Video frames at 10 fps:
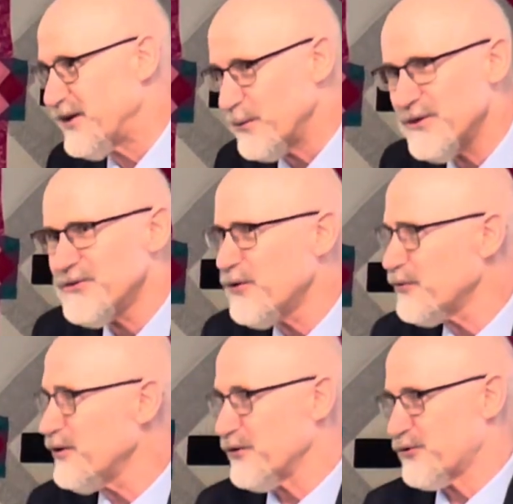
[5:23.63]
There was no
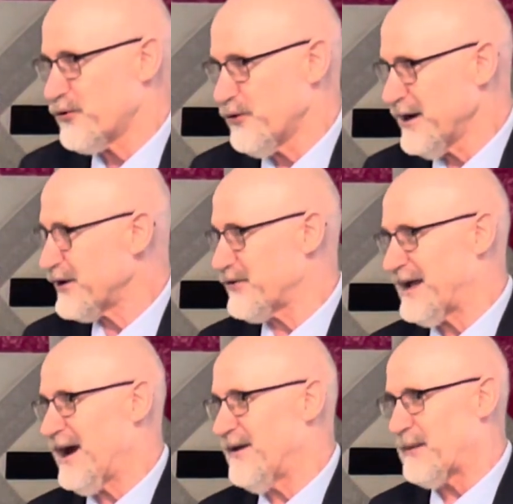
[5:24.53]
real
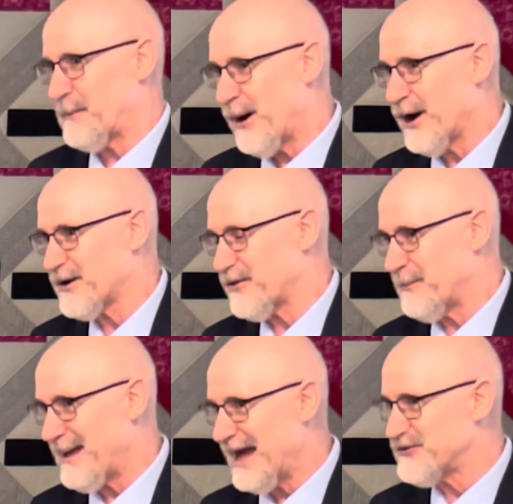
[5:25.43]
trickery on the part of the
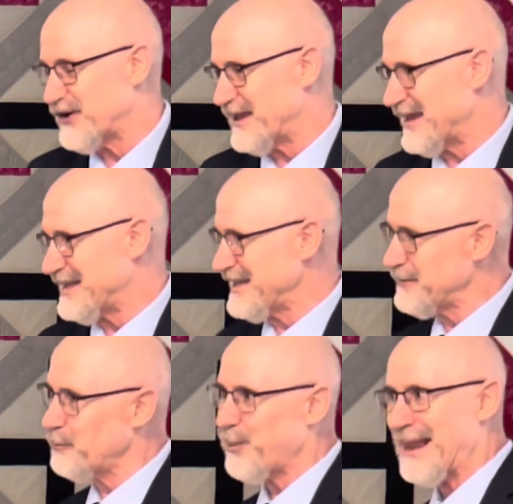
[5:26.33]
Magi. They
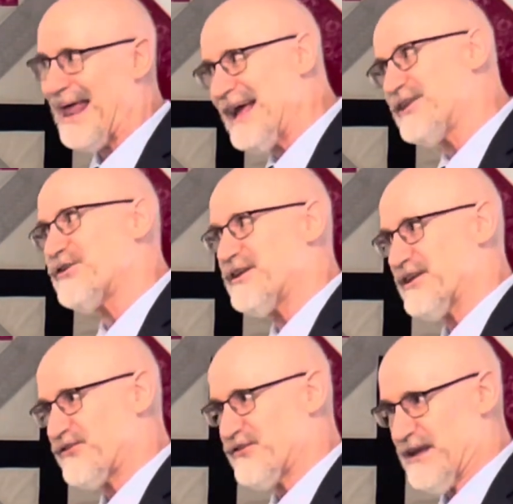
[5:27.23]
didn't plan to
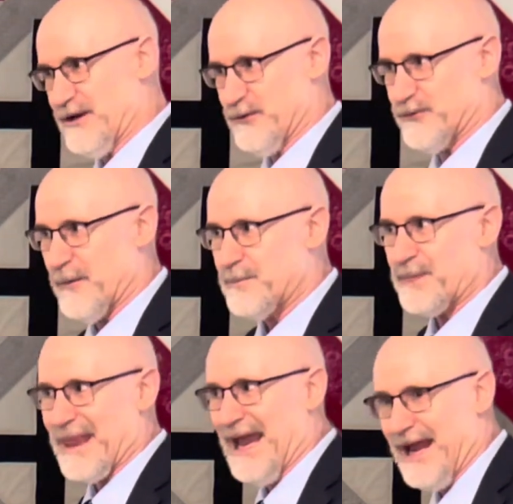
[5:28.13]
deceive
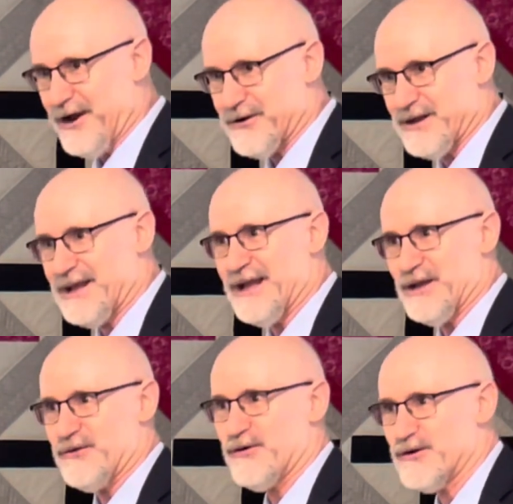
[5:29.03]
Herod
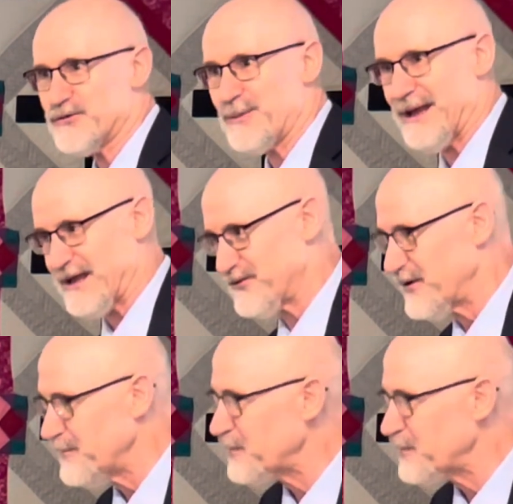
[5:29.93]
in the first place.